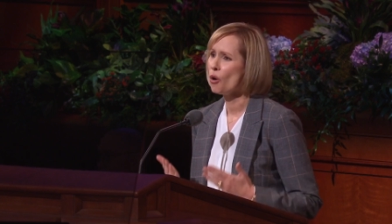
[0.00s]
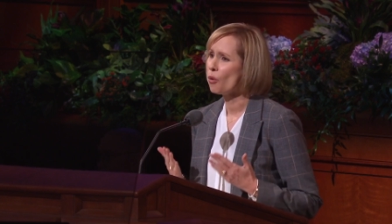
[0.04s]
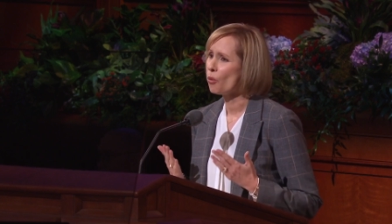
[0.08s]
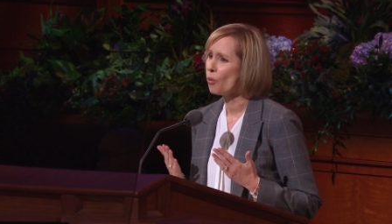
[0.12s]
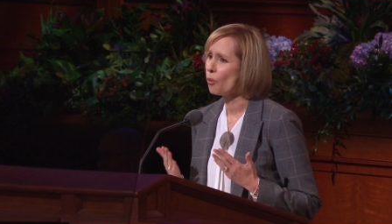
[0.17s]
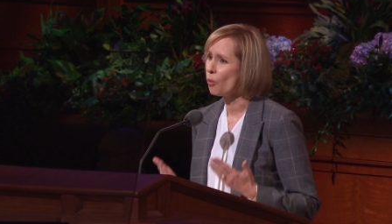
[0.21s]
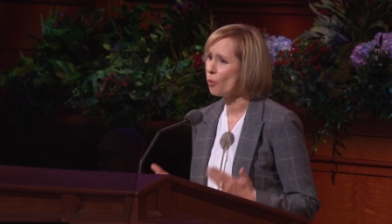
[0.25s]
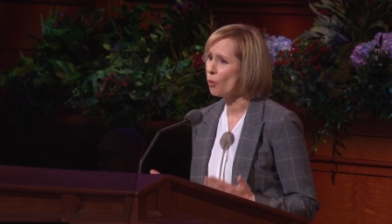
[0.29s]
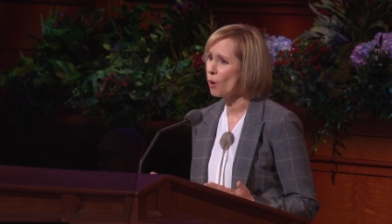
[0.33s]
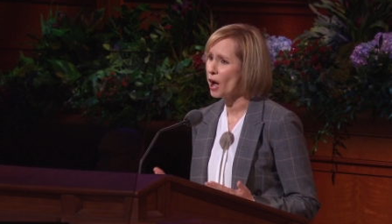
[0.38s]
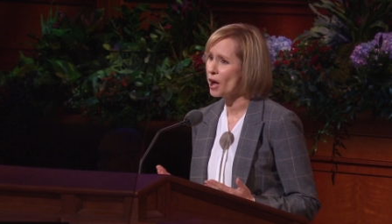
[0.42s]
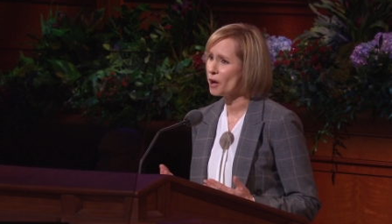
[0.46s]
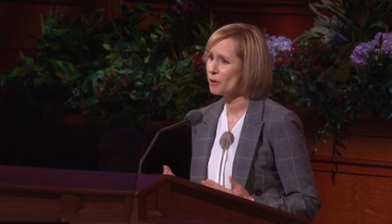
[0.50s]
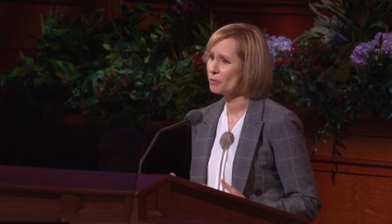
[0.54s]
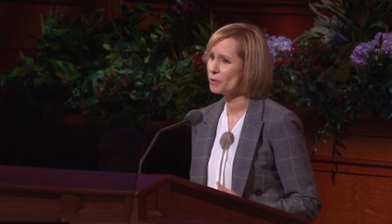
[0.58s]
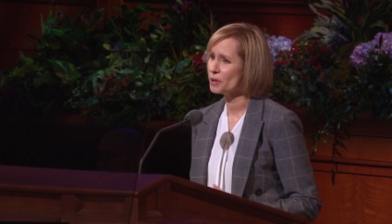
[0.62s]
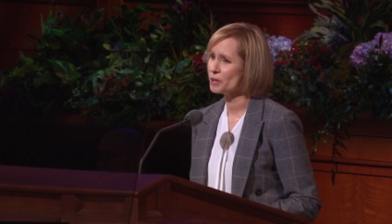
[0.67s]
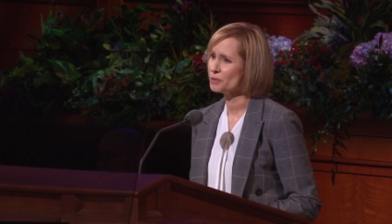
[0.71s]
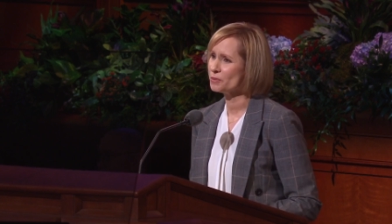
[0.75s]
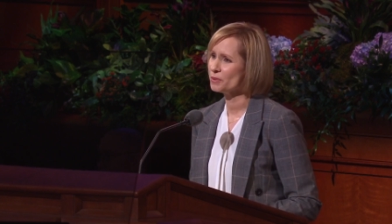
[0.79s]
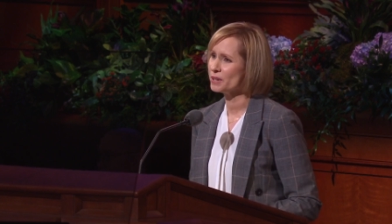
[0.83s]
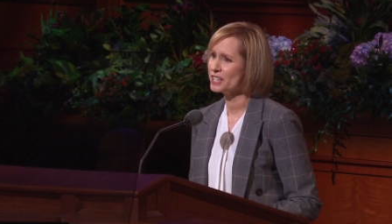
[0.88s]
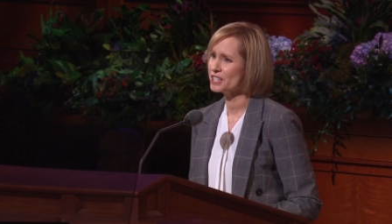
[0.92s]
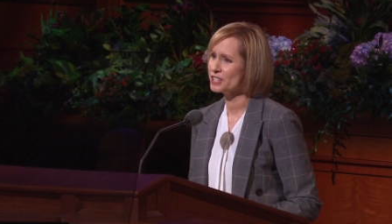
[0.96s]
what
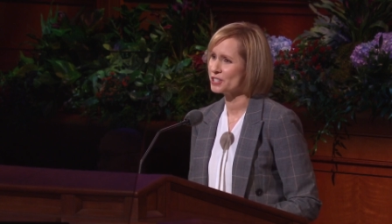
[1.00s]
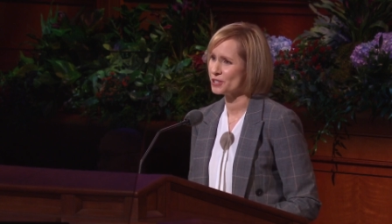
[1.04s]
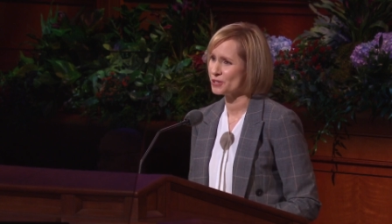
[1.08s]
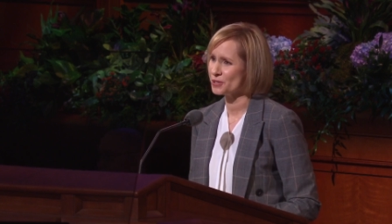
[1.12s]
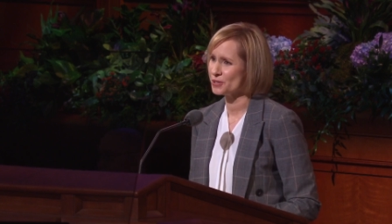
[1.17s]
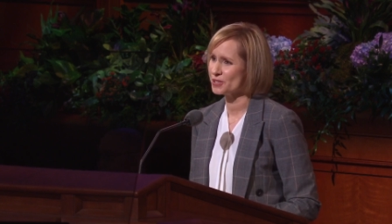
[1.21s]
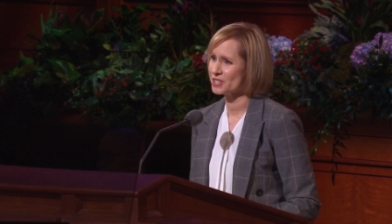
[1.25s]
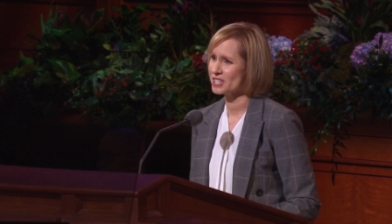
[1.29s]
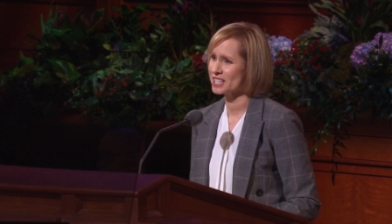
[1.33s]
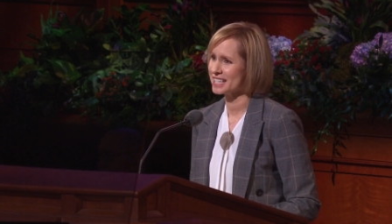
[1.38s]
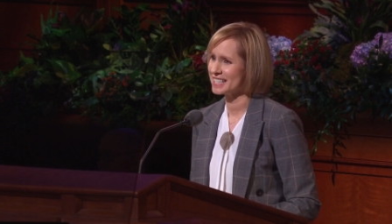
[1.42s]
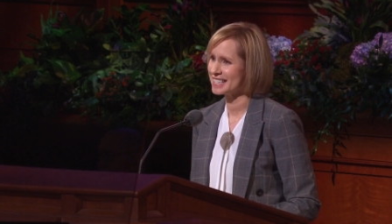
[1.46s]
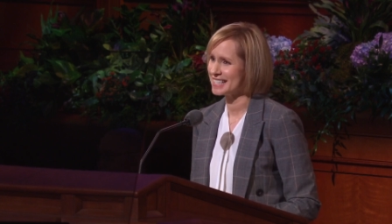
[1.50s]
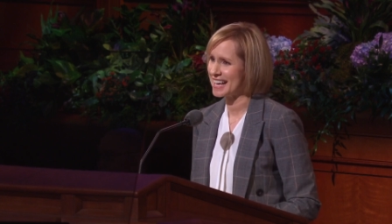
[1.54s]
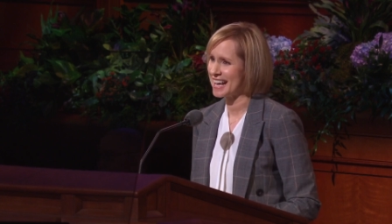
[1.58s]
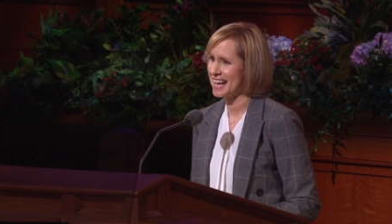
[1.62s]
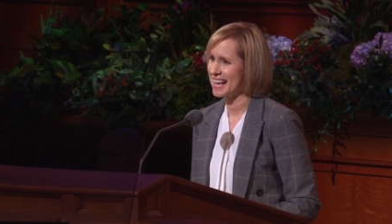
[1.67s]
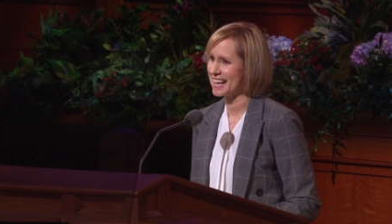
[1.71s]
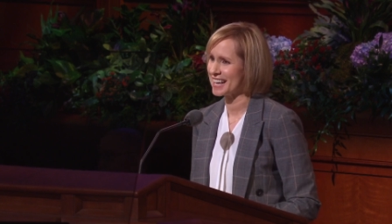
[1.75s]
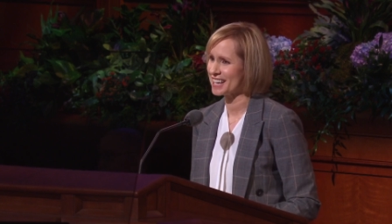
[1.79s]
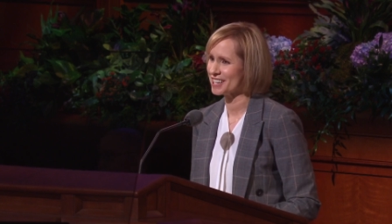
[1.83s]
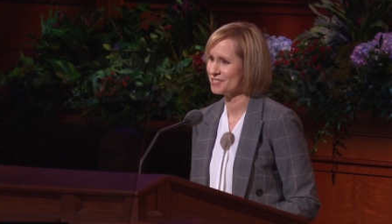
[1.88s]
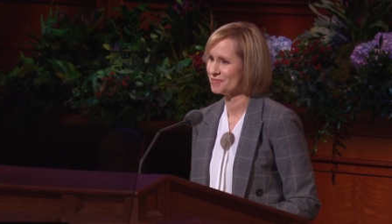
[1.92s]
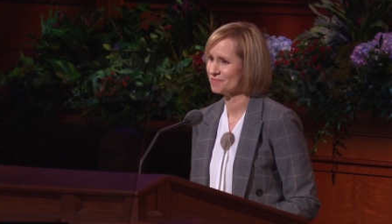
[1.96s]
would we do
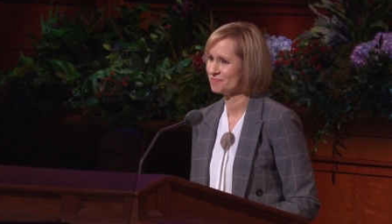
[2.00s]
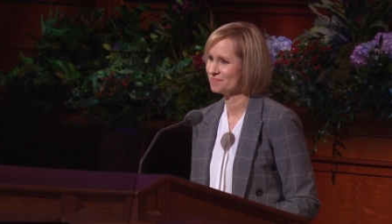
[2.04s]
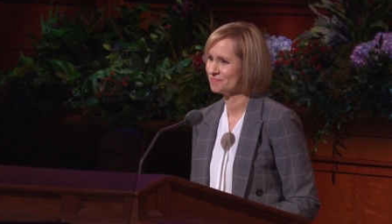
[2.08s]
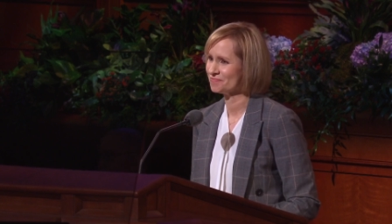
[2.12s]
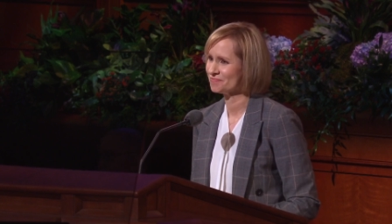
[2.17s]
today?